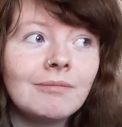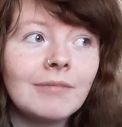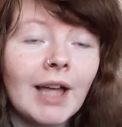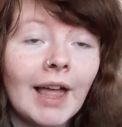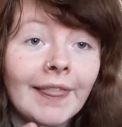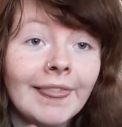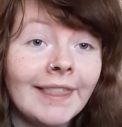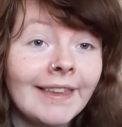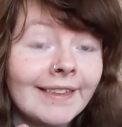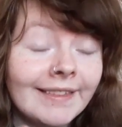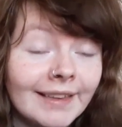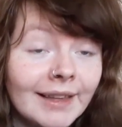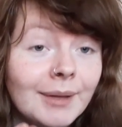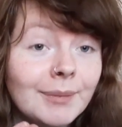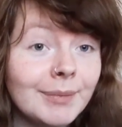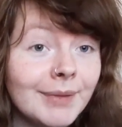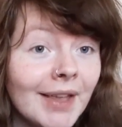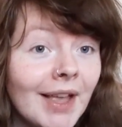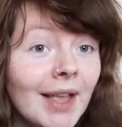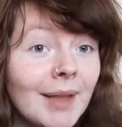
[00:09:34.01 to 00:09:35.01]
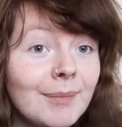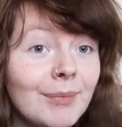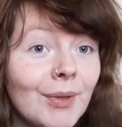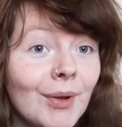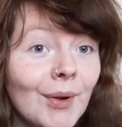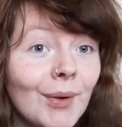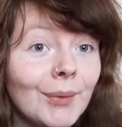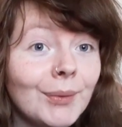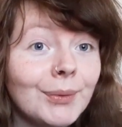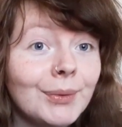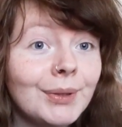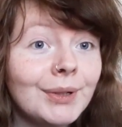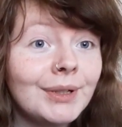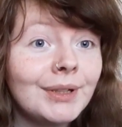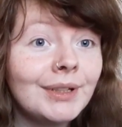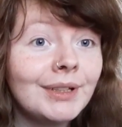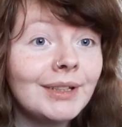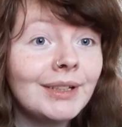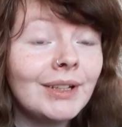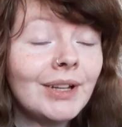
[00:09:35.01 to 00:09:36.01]
At the same time though,
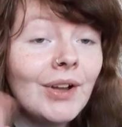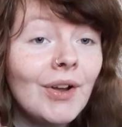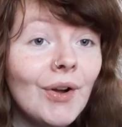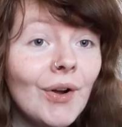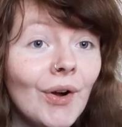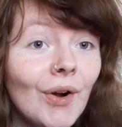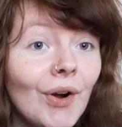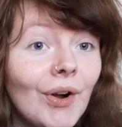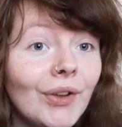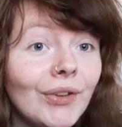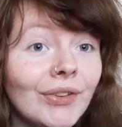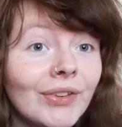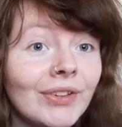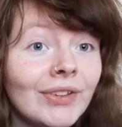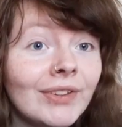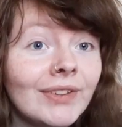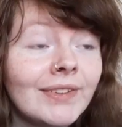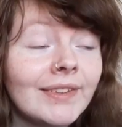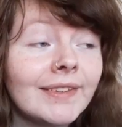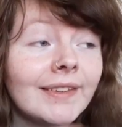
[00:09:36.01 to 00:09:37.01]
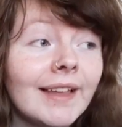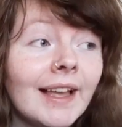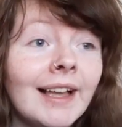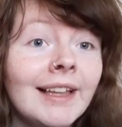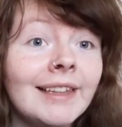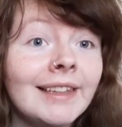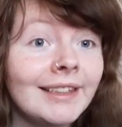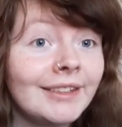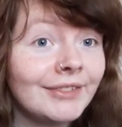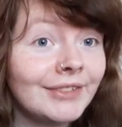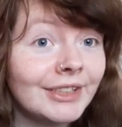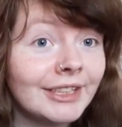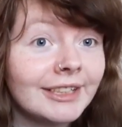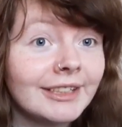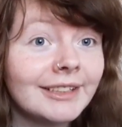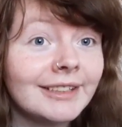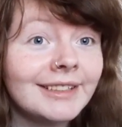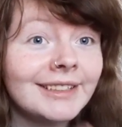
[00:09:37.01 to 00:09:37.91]
horses are living